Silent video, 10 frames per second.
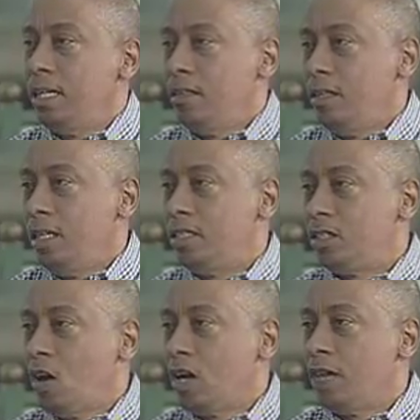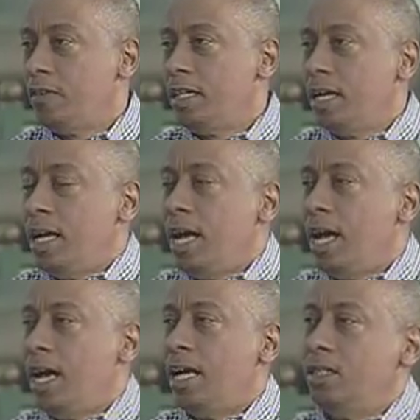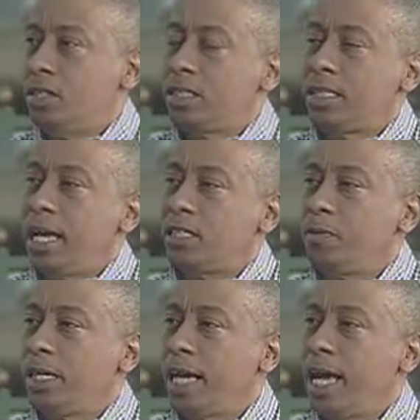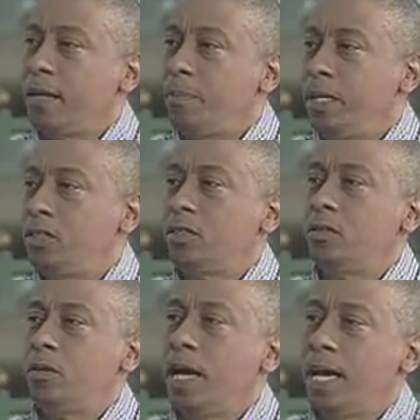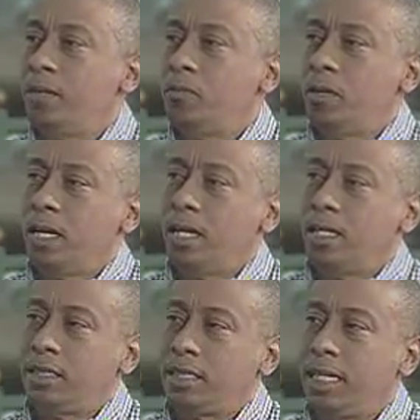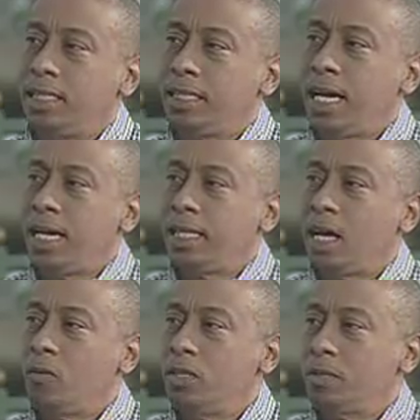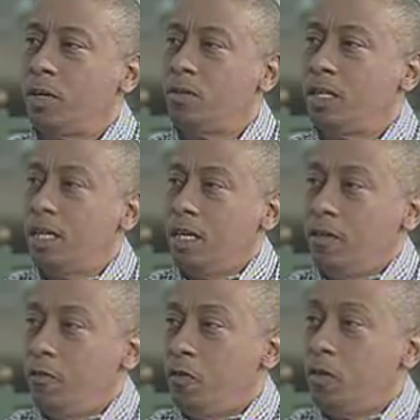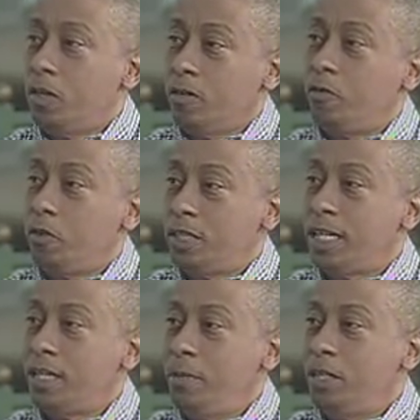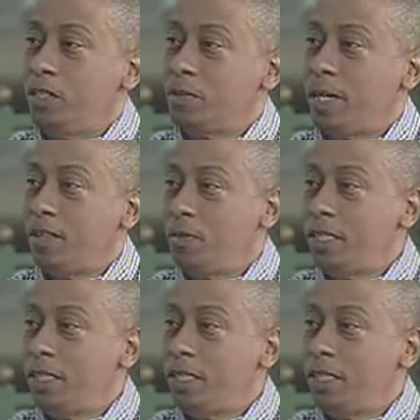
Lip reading: the stalk of it. Just last week I had a patient who had a skin tag that was about 4 centimeters by 3